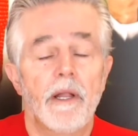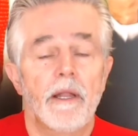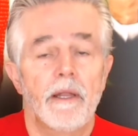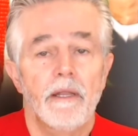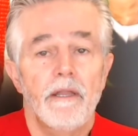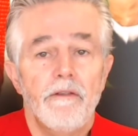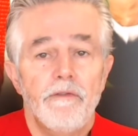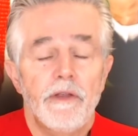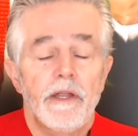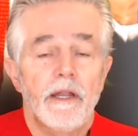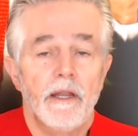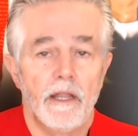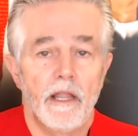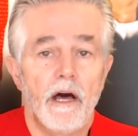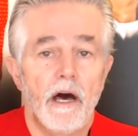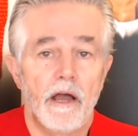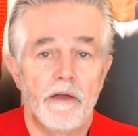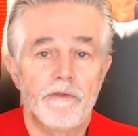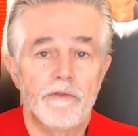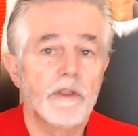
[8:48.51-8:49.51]
living
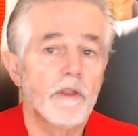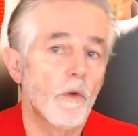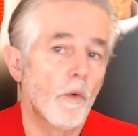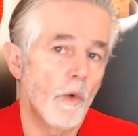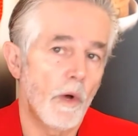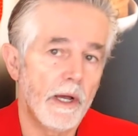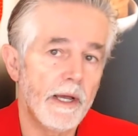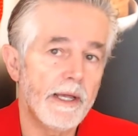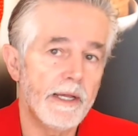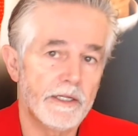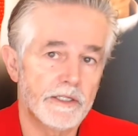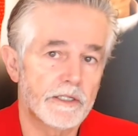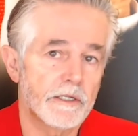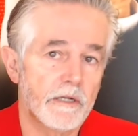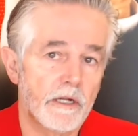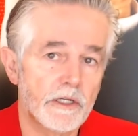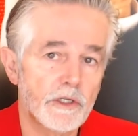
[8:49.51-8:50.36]
life in the ways that I